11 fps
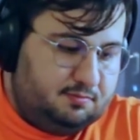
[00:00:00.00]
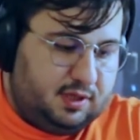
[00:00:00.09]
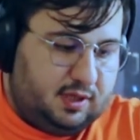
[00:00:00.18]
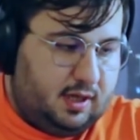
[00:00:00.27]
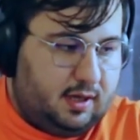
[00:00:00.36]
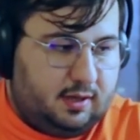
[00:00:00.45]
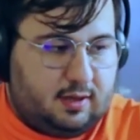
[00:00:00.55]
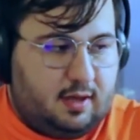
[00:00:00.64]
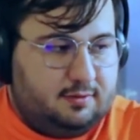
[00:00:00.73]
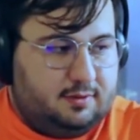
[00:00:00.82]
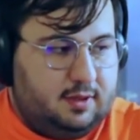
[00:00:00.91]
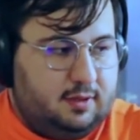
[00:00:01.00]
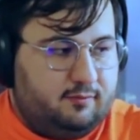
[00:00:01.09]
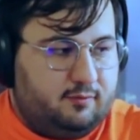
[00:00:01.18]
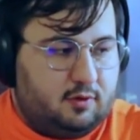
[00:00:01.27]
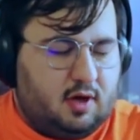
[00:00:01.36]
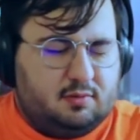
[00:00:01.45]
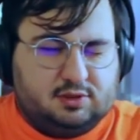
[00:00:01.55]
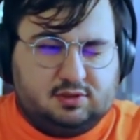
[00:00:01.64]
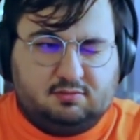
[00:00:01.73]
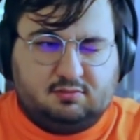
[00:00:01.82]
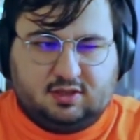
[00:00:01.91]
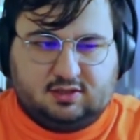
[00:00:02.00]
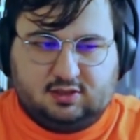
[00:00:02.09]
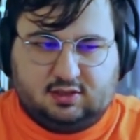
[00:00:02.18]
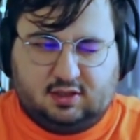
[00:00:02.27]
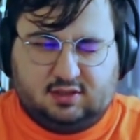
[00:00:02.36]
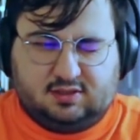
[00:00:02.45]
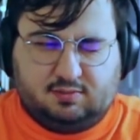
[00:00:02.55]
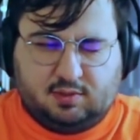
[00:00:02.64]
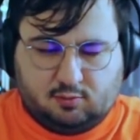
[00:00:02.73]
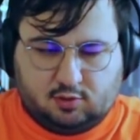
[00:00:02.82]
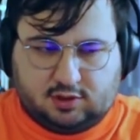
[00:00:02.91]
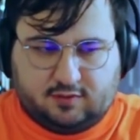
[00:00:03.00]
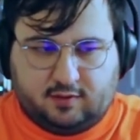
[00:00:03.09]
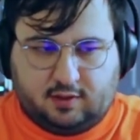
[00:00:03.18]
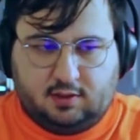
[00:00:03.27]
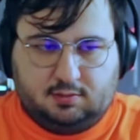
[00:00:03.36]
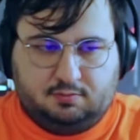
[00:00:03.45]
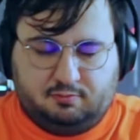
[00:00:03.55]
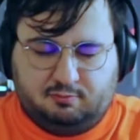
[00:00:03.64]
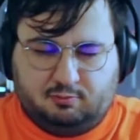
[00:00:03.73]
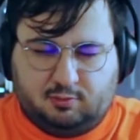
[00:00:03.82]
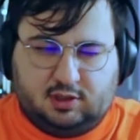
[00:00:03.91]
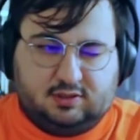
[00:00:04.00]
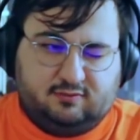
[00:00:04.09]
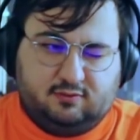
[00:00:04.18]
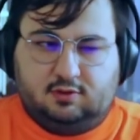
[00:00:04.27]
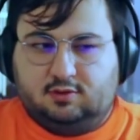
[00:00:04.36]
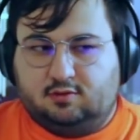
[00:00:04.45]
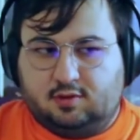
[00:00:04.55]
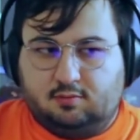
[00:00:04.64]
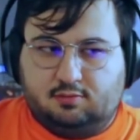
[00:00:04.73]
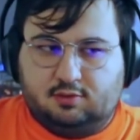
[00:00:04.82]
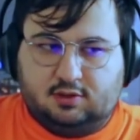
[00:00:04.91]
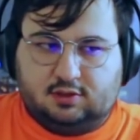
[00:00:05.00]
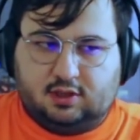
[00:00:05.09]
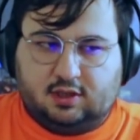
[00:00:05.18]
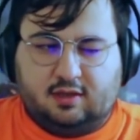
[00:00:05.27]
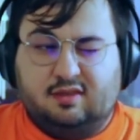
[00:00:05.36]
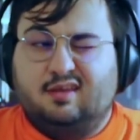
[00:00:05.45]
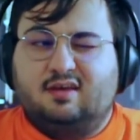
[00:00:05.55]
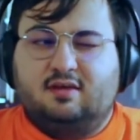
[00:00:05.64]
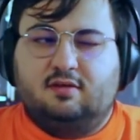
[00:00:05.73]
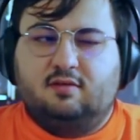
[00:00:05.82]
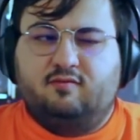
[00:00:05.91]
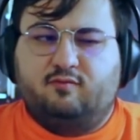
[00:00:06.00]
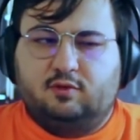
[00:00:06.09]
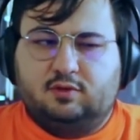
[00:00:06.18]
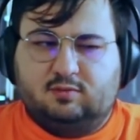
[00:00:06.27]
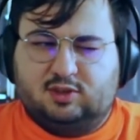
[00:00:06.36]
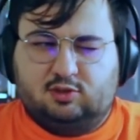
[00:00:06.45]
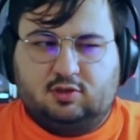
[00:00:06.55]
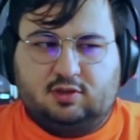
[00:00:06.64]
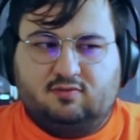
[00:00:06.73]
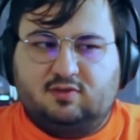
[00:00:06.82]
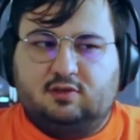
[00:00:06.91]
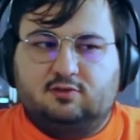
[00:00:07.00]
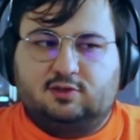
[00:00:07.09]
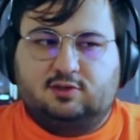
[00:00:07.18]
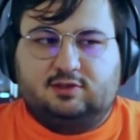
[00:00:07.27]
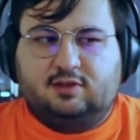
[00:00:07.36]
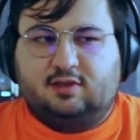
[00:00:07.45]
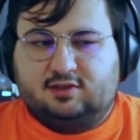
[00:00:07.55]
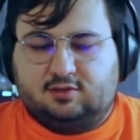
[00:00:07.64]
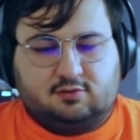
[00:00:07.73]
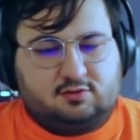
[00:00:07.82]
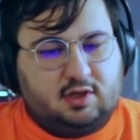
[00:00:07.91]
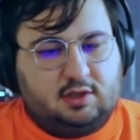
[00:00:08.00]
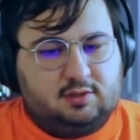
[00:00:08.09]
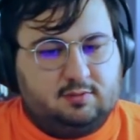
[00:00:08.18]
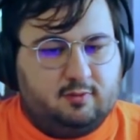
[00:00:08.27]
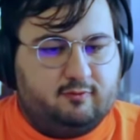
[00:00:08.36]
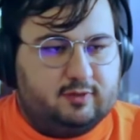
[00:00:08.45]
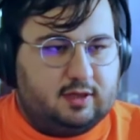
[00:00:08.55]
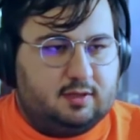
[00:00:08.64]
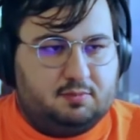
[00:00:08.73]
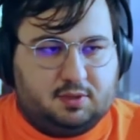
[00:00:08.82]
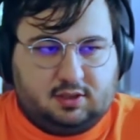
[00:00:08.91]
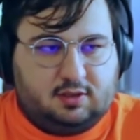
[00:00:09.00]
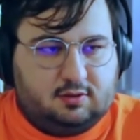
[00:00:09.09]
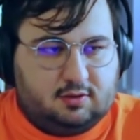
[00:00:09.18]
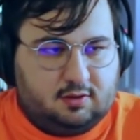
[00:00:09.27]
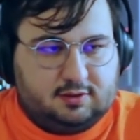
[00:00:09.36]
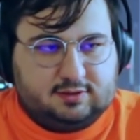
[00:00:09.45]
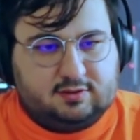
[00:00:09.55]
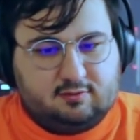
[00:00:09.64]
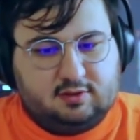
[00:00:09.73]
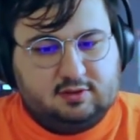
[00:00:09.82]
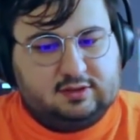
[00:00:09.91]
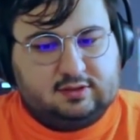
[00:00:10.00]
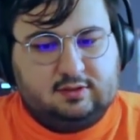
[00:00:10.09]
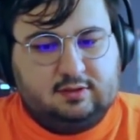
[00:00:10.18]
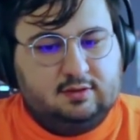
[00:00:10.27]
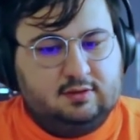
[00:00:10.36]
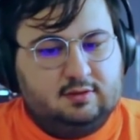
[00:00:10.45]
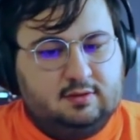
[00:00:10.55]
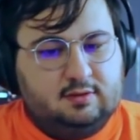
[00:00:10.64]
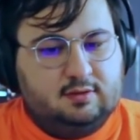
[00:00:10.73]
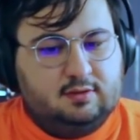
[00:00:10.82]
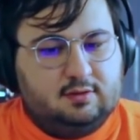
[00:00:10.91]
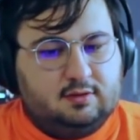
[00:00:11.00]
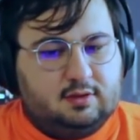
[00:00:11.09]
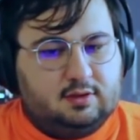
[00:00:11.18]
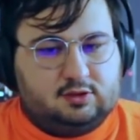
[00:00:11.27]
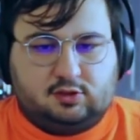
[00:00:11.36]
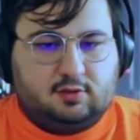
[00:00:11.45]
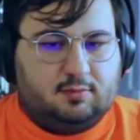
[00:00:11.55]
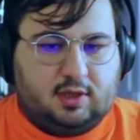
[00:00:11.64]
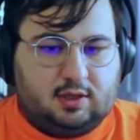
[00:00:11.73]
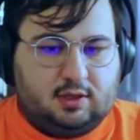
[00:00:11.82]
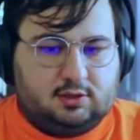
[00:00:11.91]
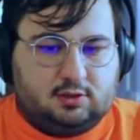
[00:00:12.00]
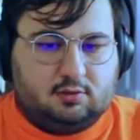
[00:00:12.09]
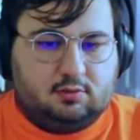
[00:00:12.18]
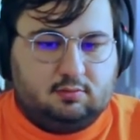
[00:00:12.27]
But yeah, I think for arbitrary messaging, it's a bit more difficult. Whereas for token bridging, I think for the majority of the users, unless you're trying to move like $1 billion at once, it shouldn't be an issue.